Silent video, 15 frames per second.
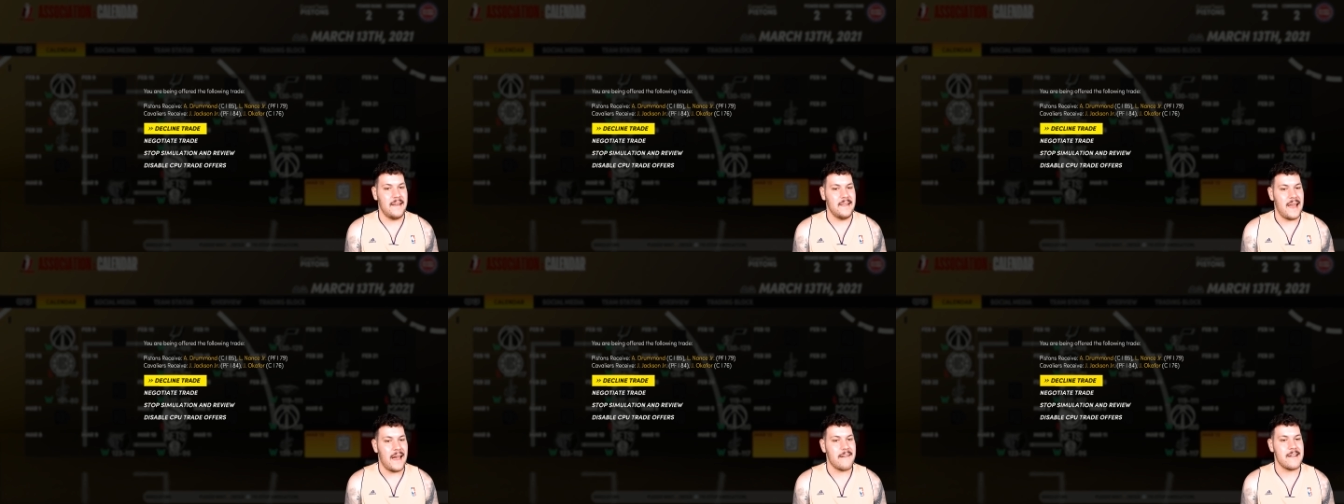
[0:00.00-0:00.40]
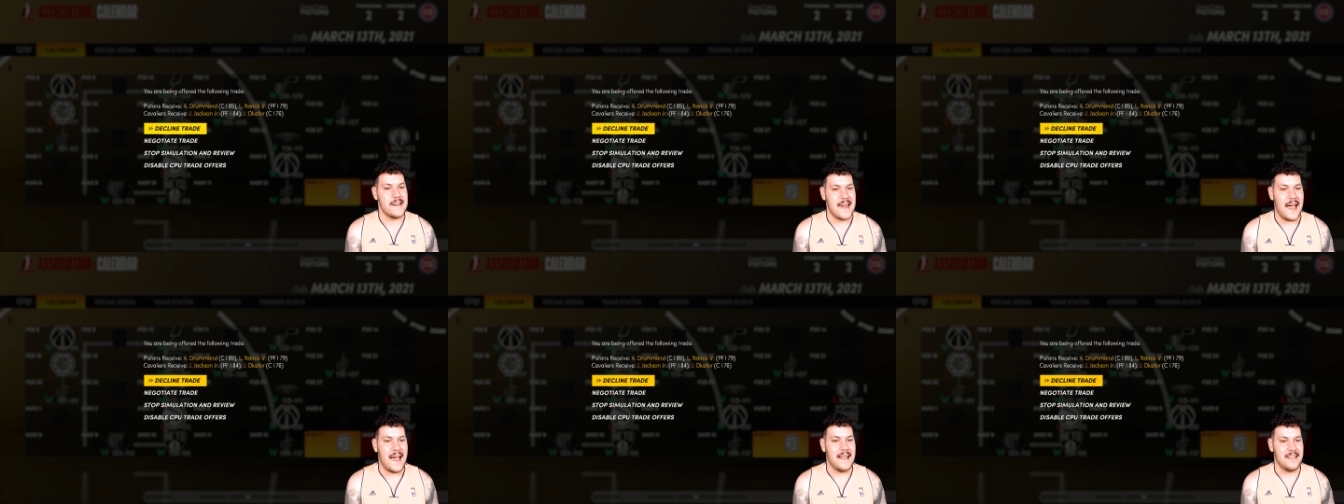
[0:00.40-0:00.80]
and Larry
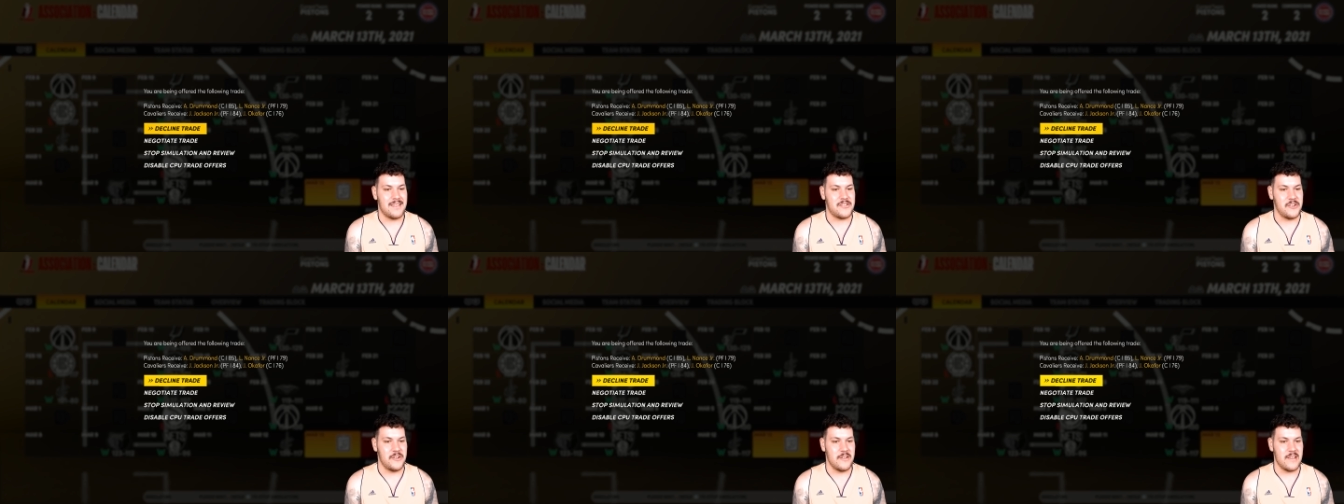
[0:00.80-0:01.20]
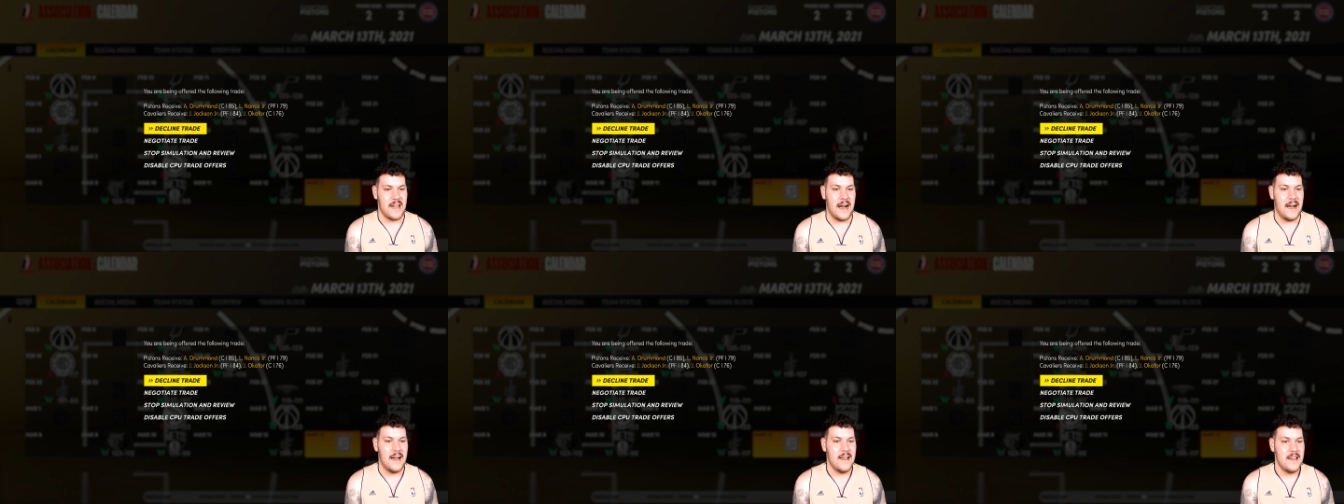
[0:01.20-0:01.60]
Nance
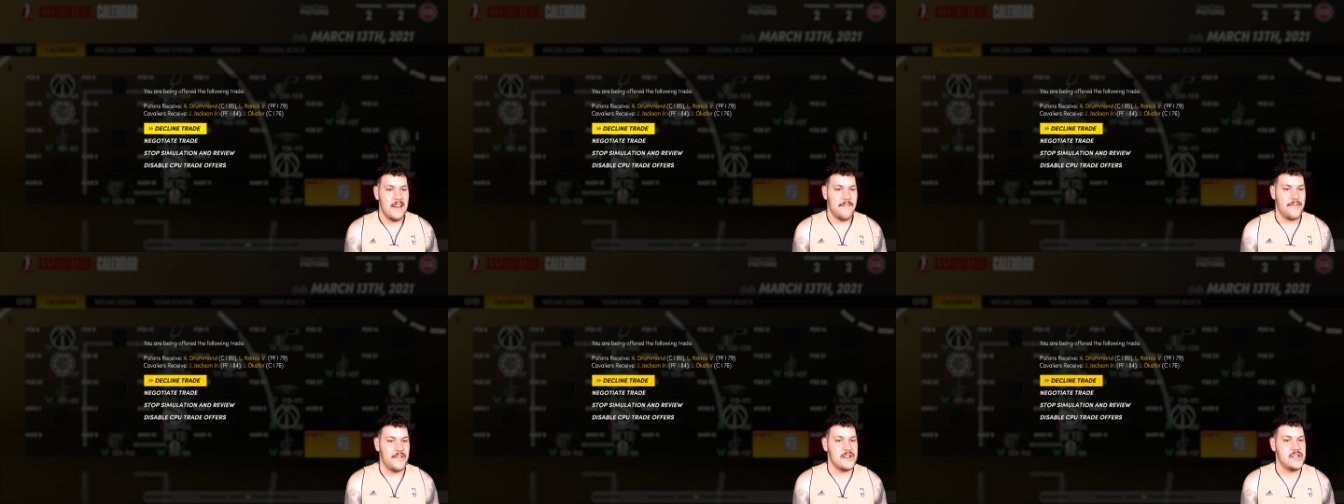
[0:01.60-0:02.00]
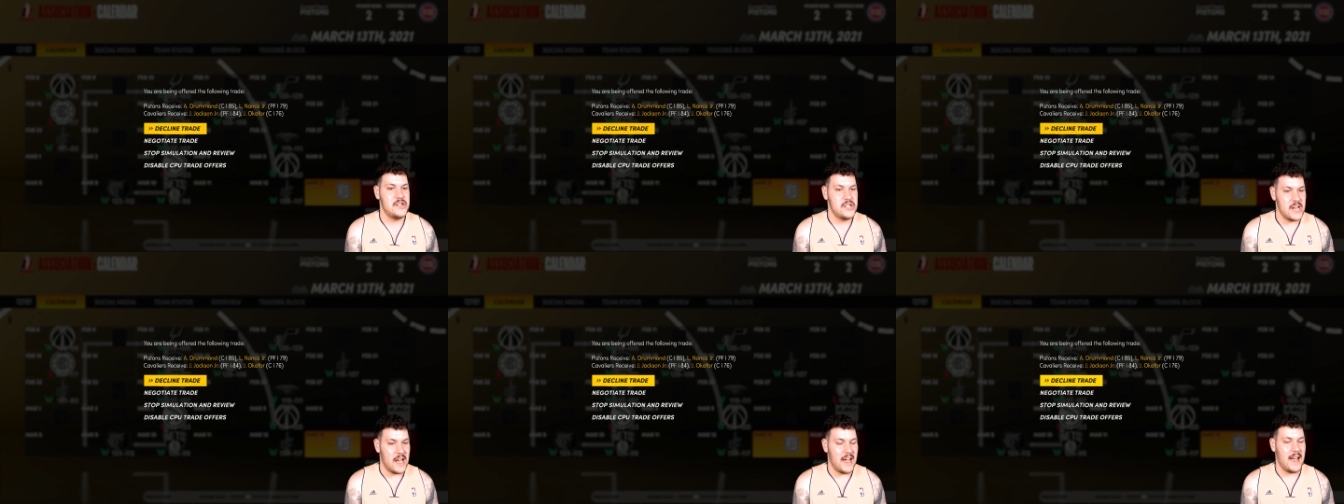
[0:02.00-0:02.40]
Jr. for
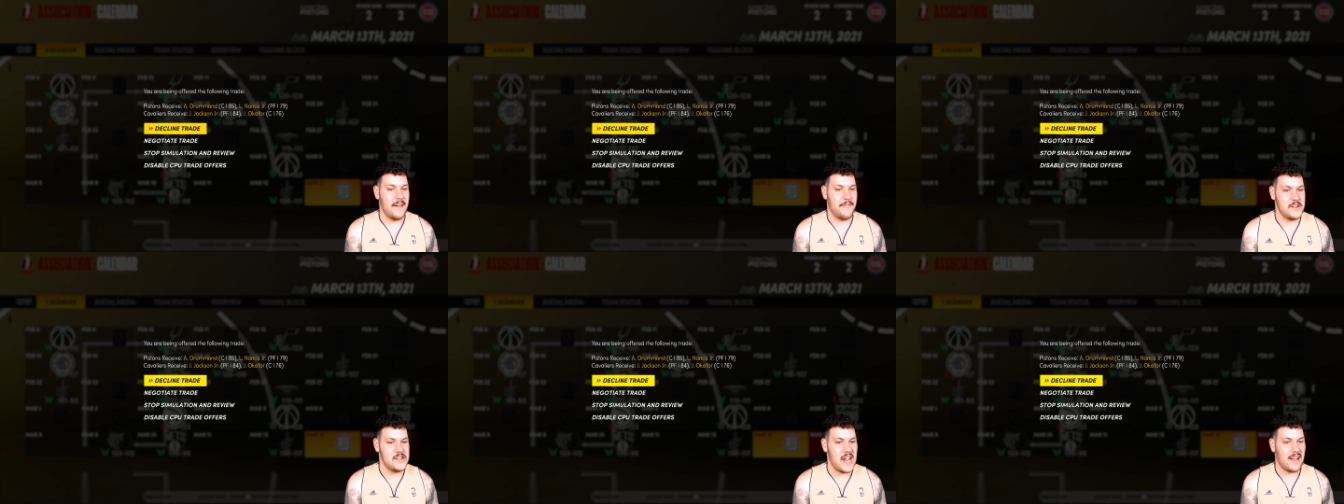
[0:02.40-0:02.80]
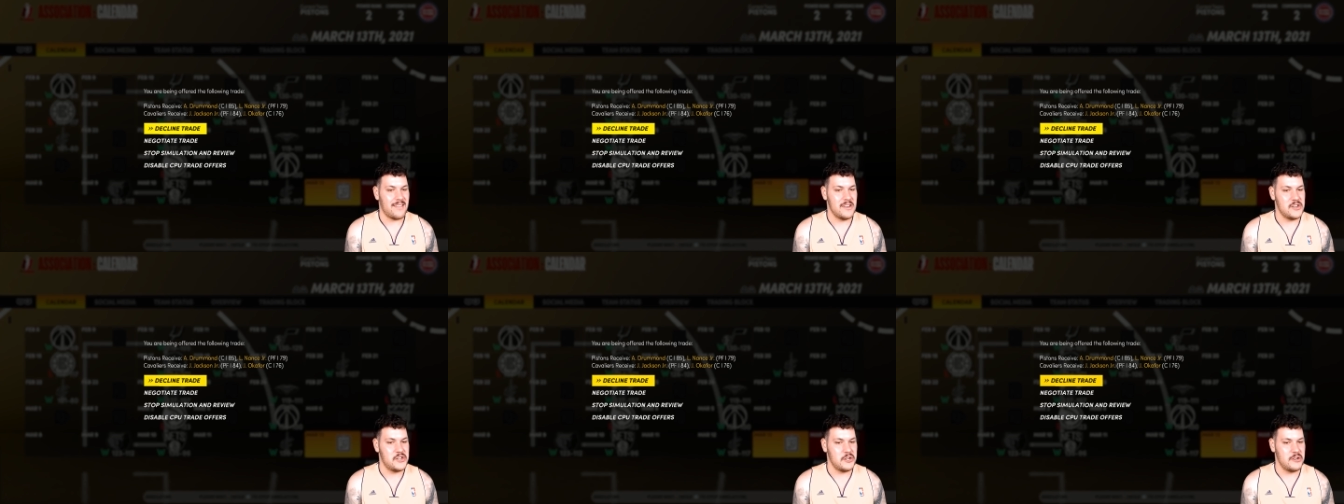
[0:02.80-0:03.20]

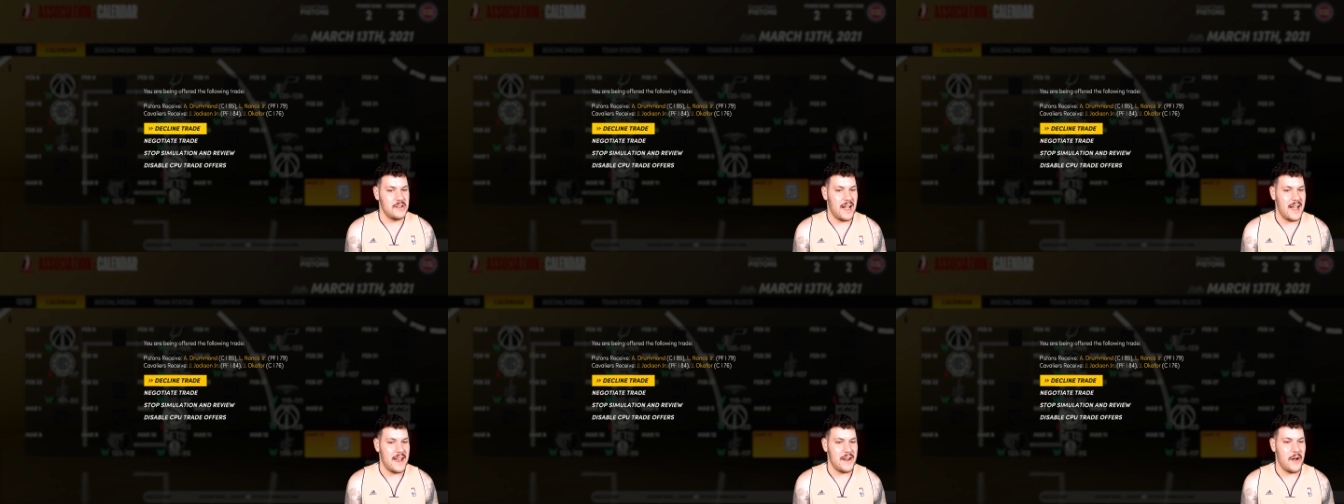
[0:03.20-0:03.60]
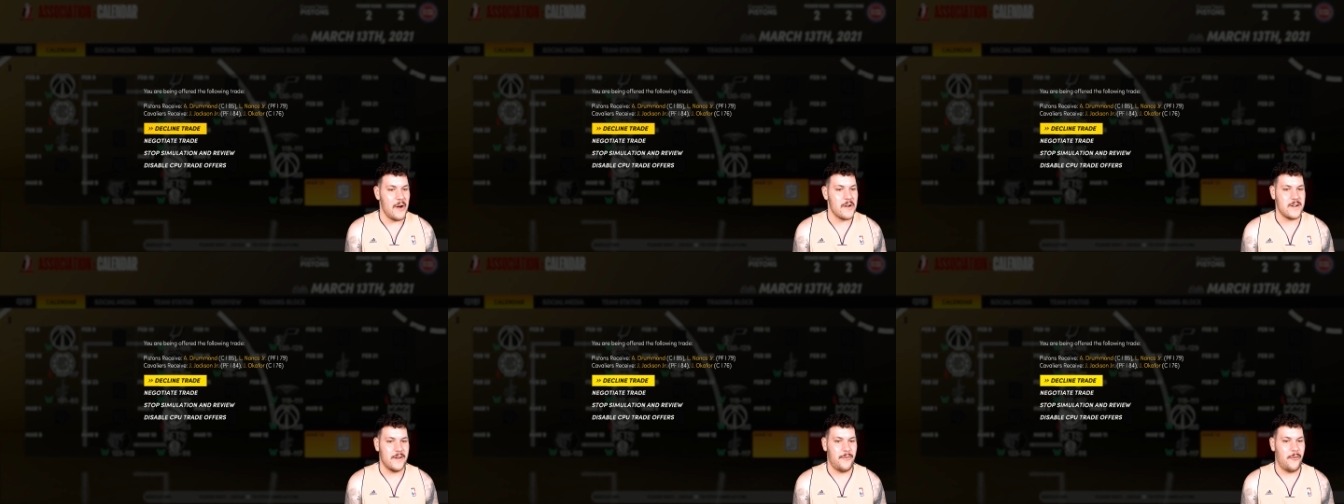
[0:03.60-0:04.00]
Jackson Jr. and
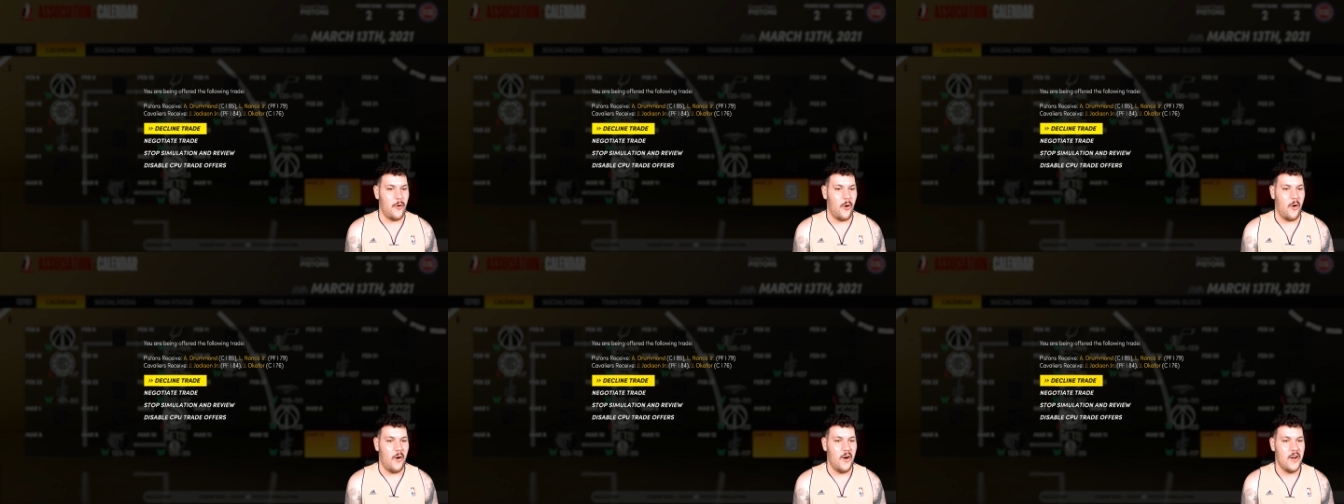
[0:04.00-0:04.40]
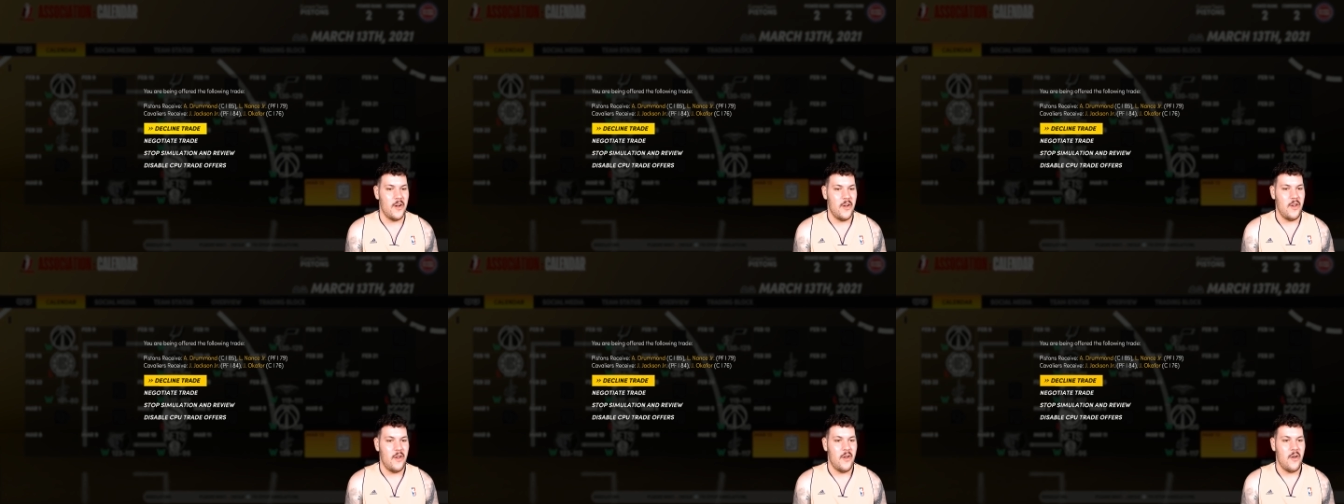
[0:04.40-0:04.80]
Okafor.
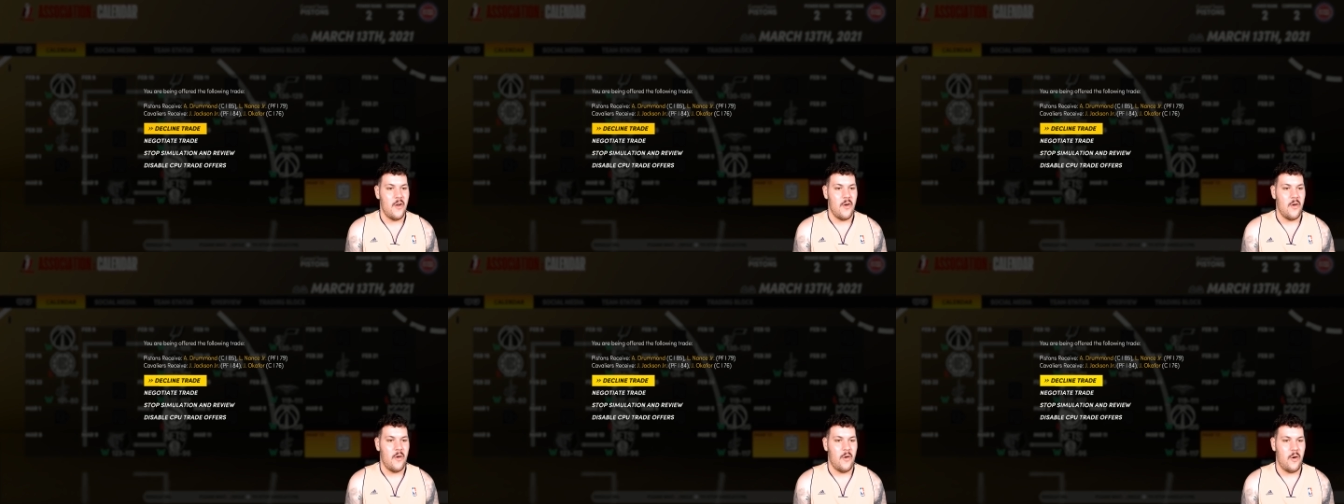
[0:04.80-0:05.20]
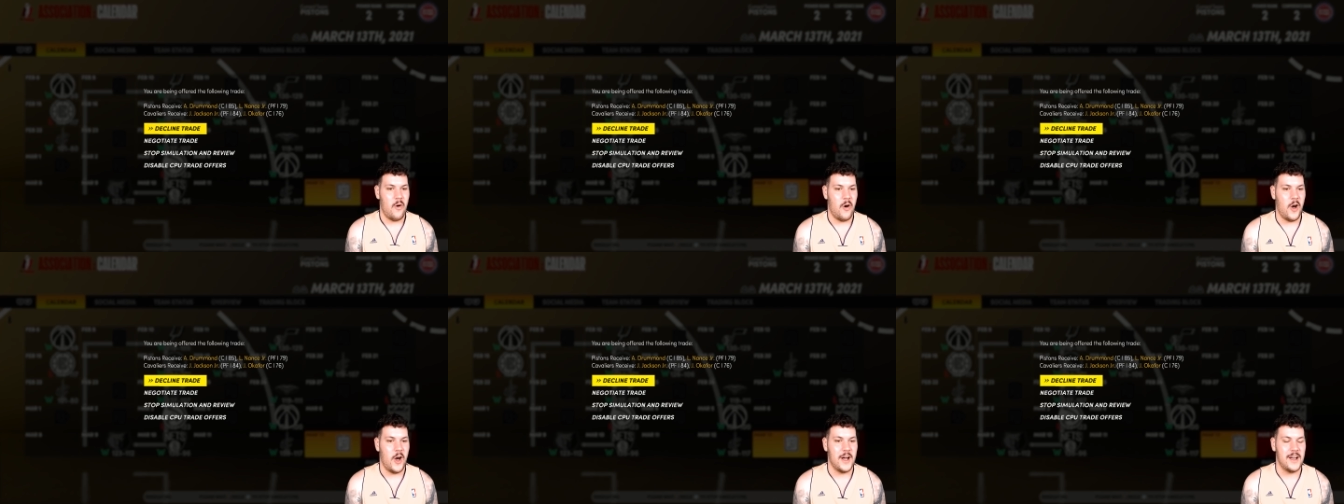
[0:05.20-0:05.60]

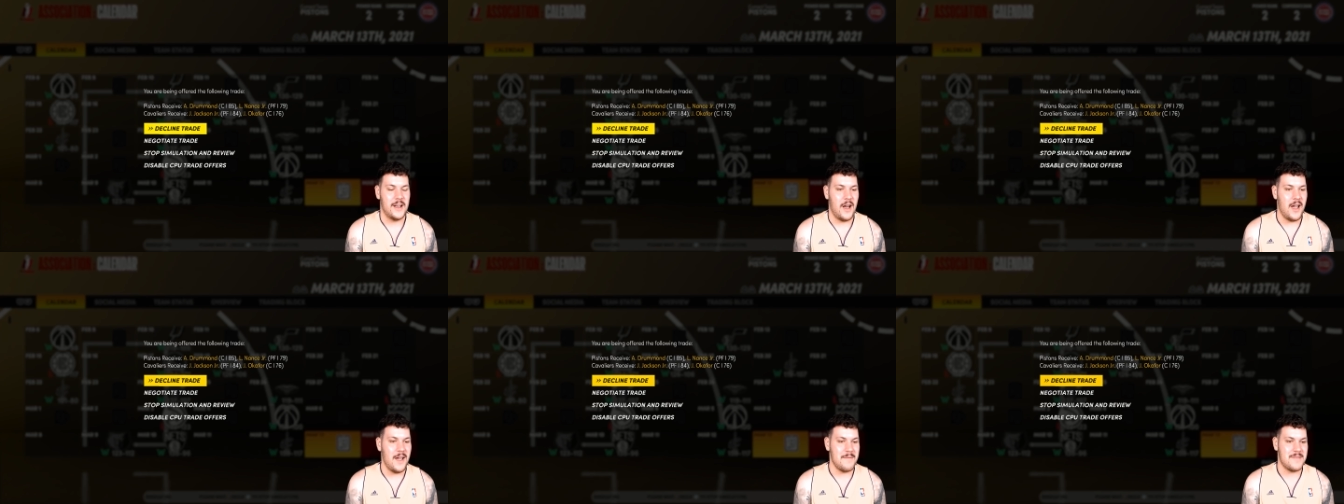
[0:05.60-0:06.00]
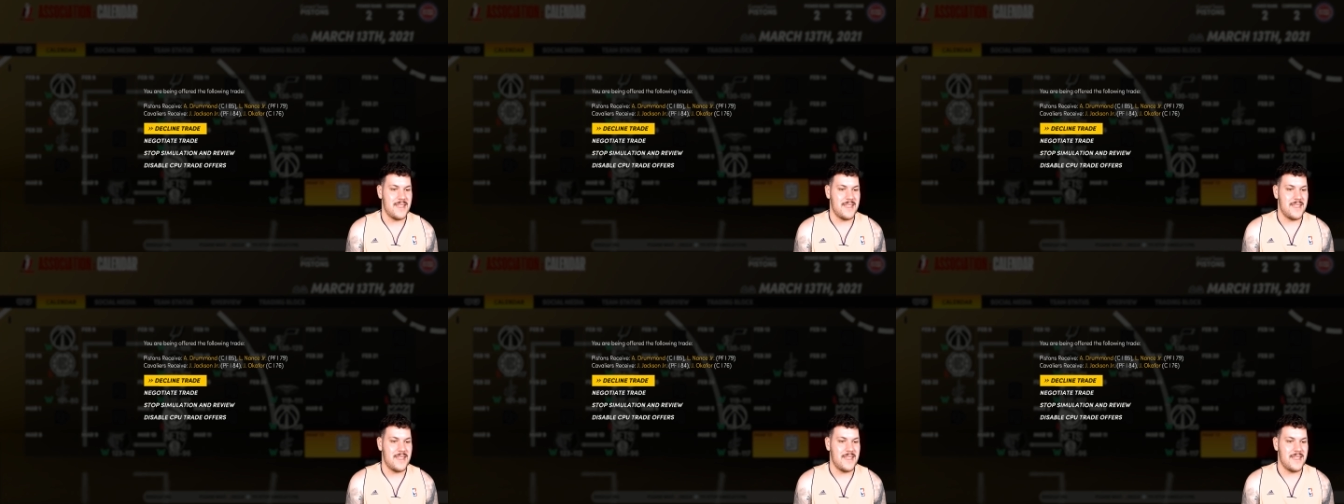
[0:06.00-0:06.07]
Oh, I'm